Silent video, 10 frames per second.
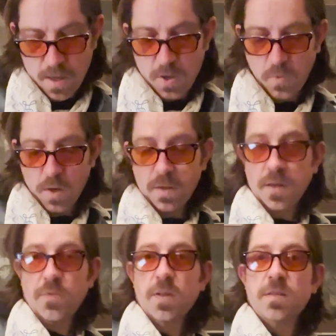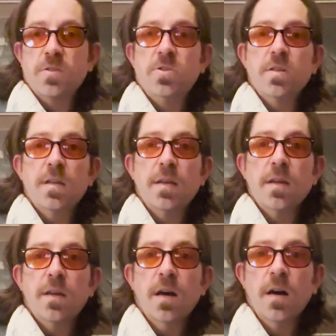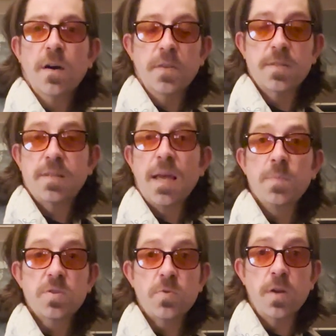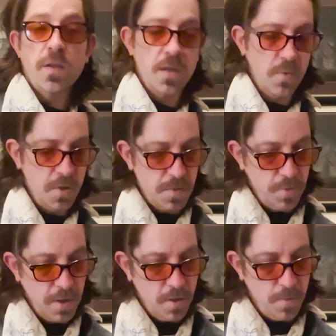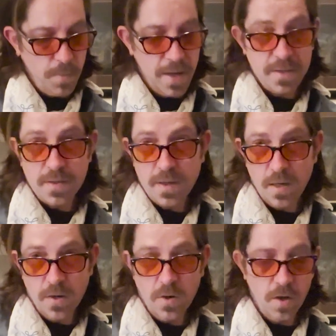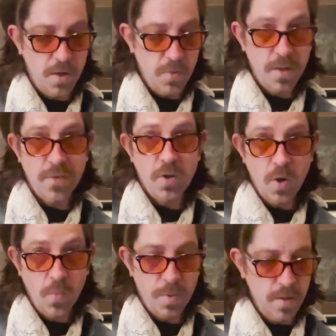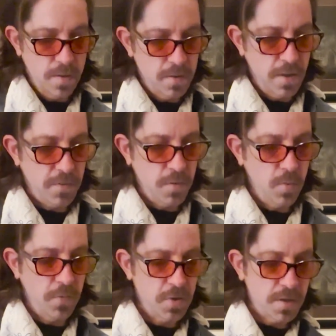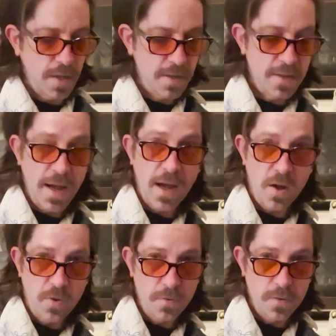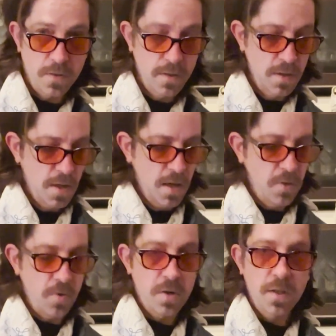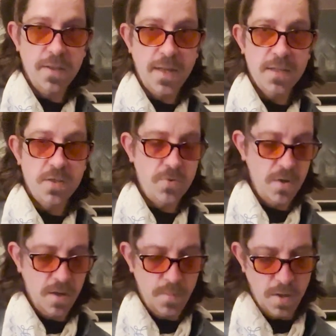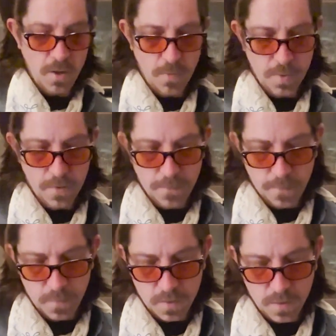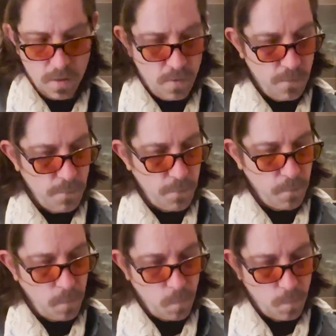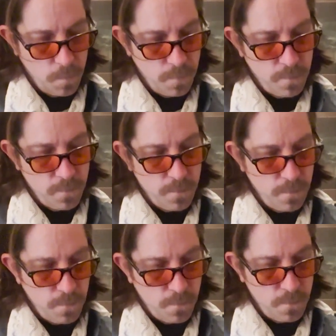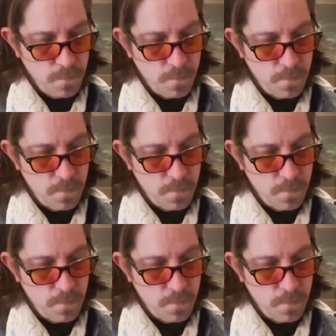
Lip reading: you want to leave this G, this same string that you were just playing your bass here on, you want to leave it open. So you have to move your slide down in order to let that string be open. So my